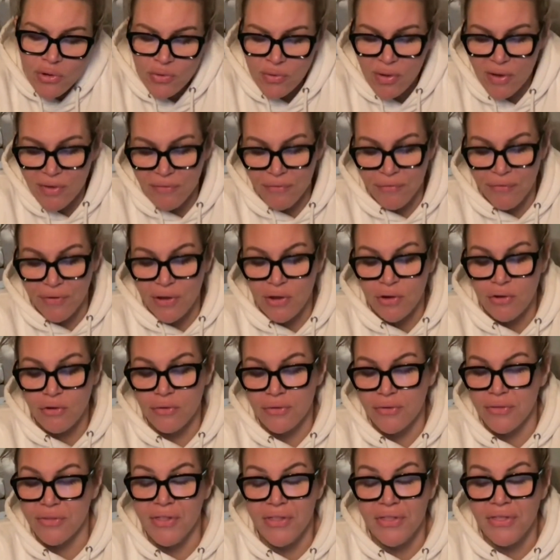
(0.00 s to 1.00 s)
so I
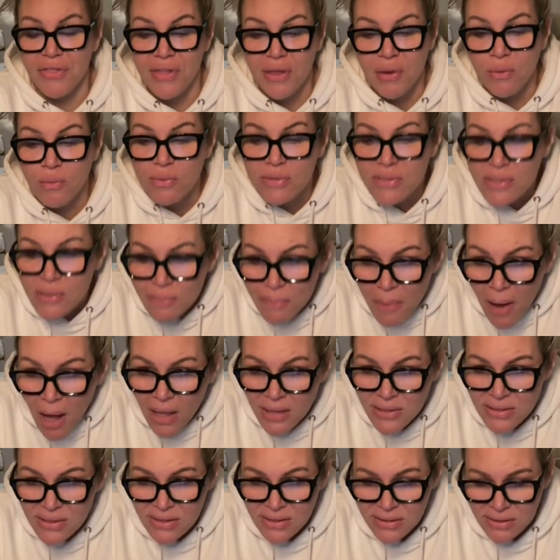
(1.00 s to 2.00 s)
figured the thing was a
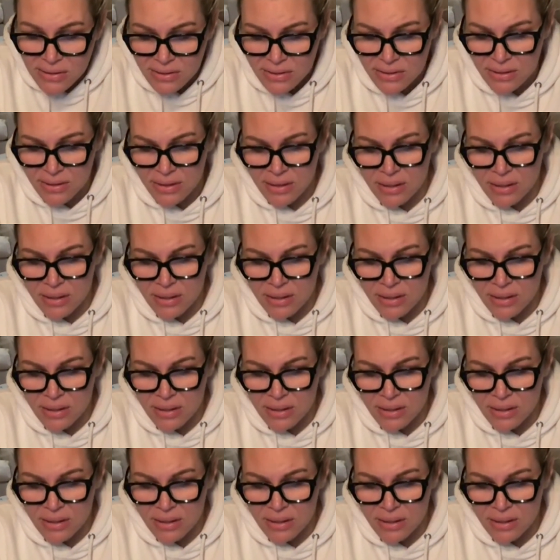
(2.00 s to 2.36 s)
bust.